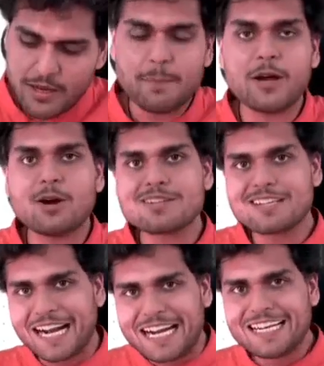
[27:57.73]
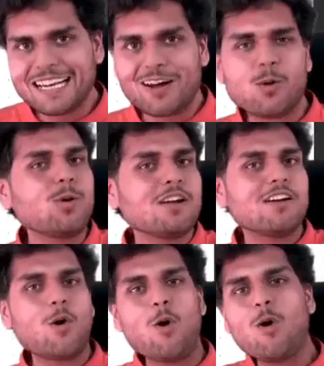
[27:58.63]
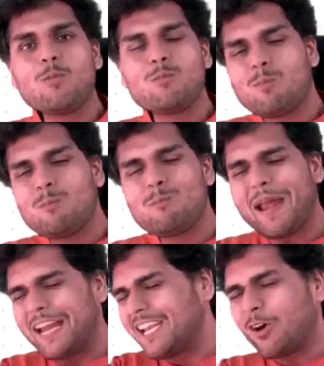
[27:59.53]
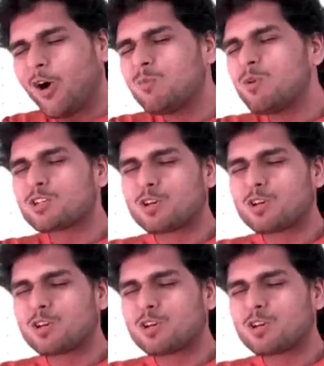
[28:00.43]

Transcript: because right now, almost